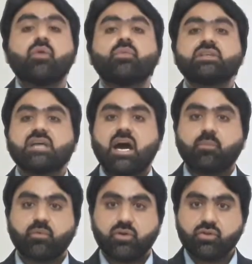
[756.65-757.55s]
which are
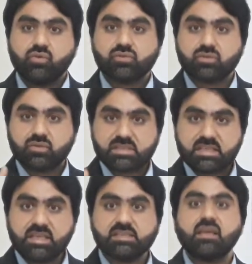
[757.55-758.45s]
produced through
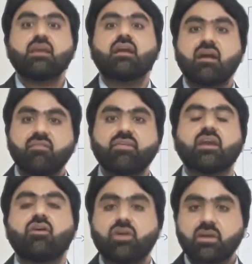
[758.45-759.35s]
sneezing,
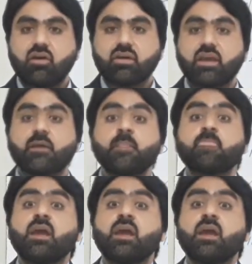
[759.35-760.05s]
coughing or talking